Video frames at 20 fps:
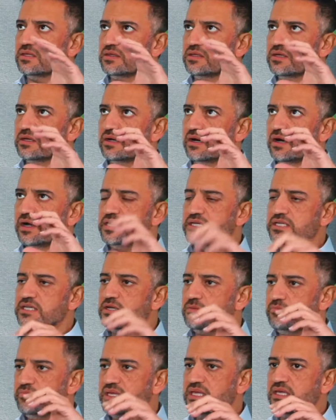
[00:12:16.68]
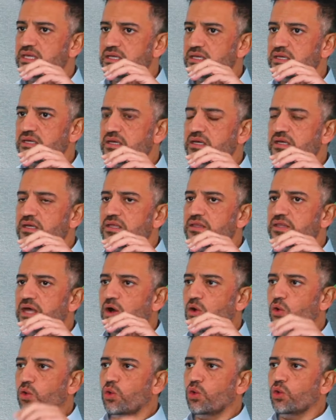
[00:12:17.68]
The, the idea being
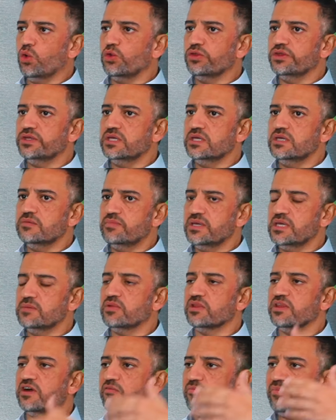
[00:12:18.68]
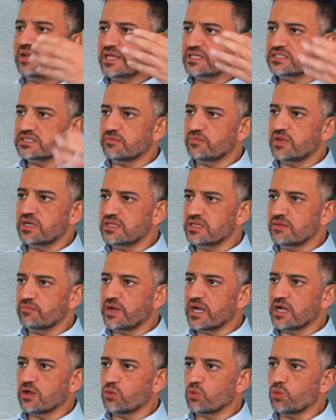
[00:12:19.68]
that all the people that have placed their money in the
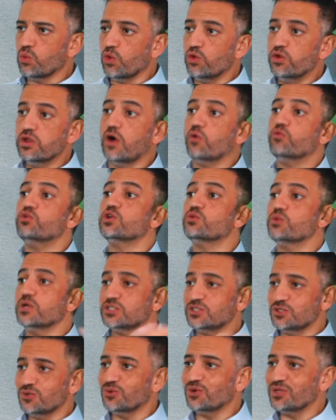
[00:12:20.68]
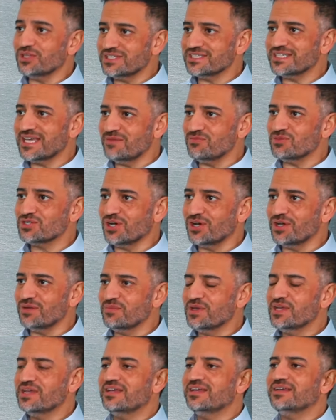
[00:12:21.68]
bank will not request it all at the same time.
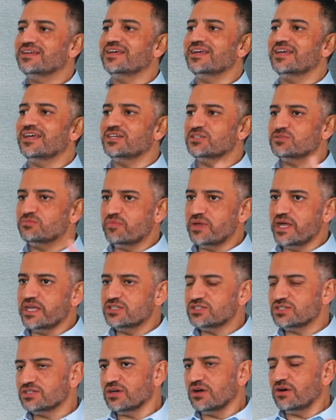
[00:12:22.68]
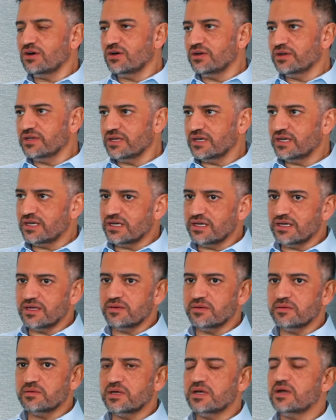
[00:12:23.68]
Exactly. It's based on
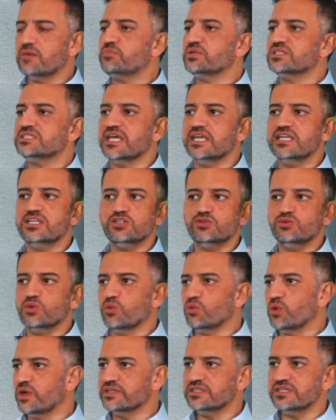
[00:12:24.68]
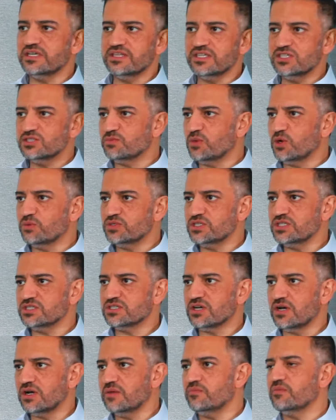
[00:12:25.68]
uh, a percentage you'll want it at this moment in
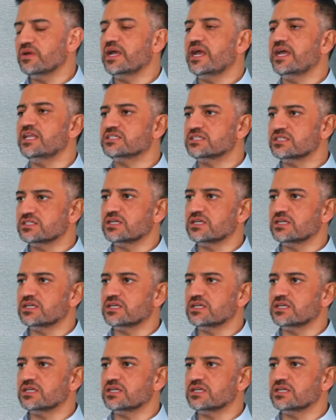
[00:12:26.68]
time, hence a